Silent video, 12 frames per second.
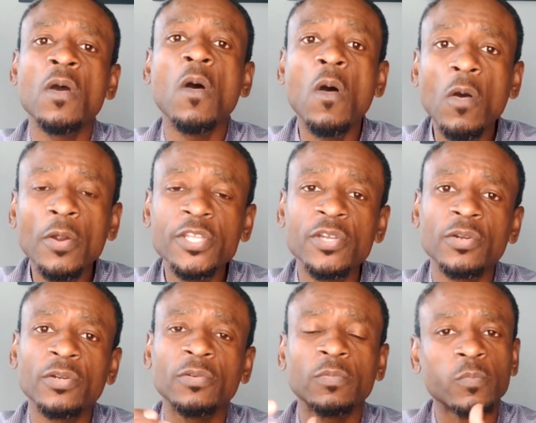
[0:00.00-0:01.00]
or
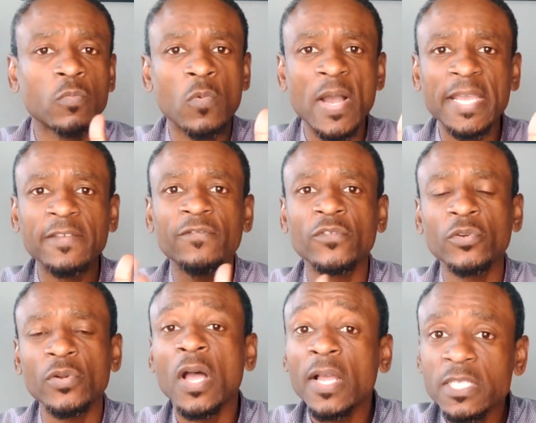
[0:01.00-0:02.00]
your wife
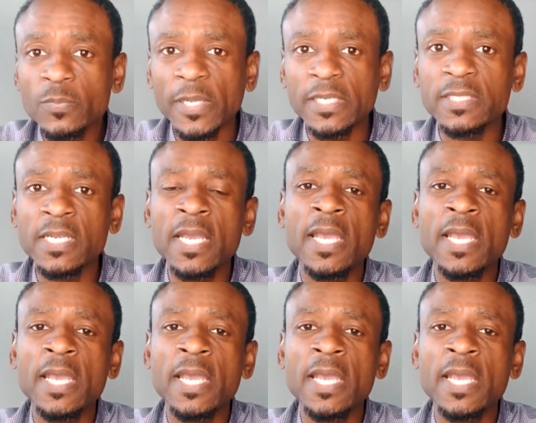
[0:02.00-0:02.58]
or husband,